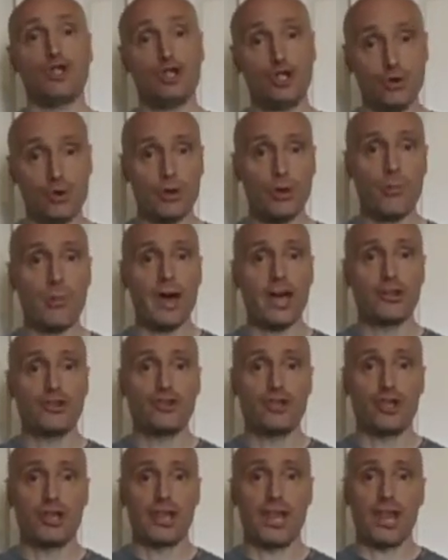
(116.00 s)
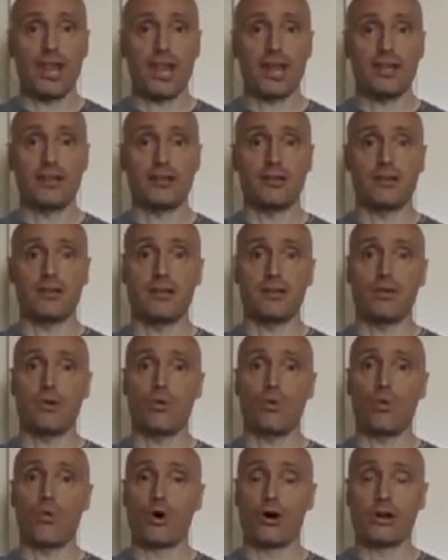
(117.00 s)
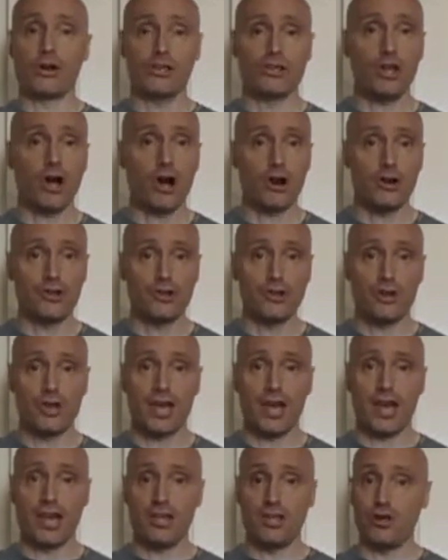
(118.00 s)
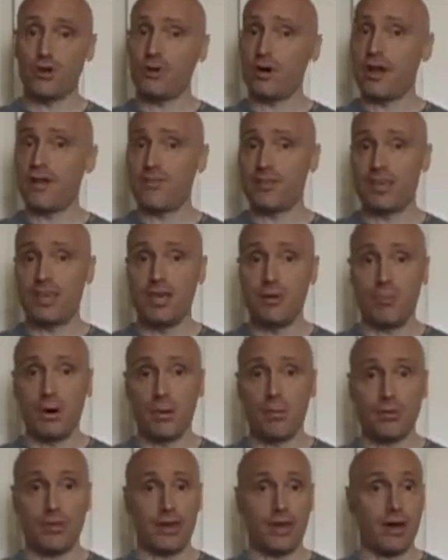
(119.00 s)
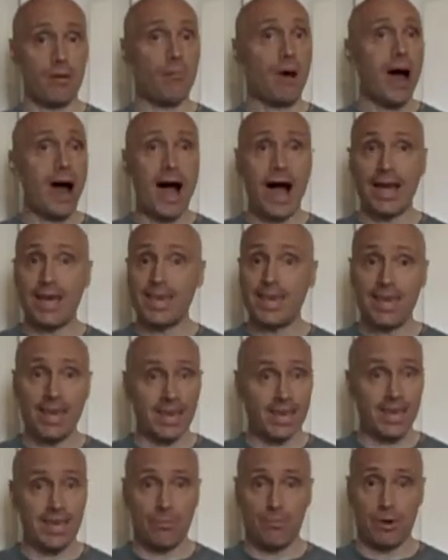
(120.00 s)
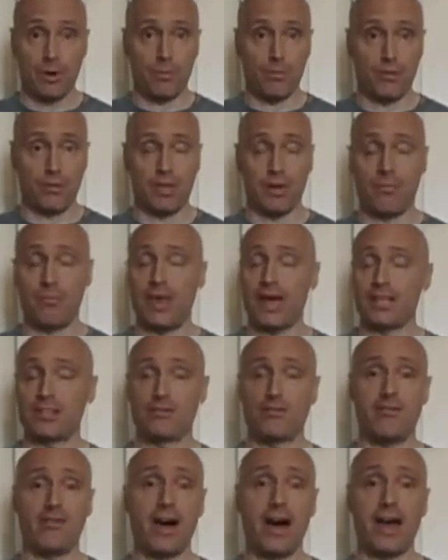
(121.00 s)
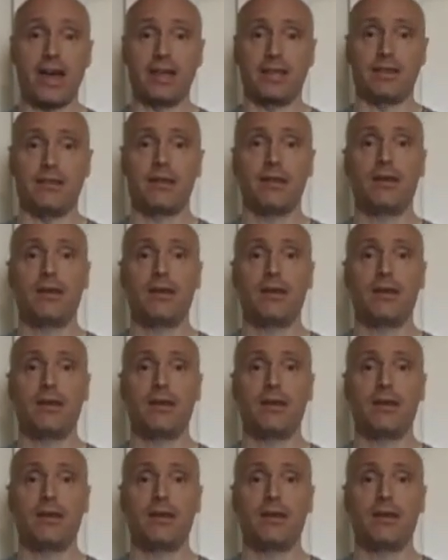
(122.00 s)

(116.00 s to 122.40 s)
do the best you can, work as hard as you can. You don't have to keep up with them. I can't keep up with them. That's fine.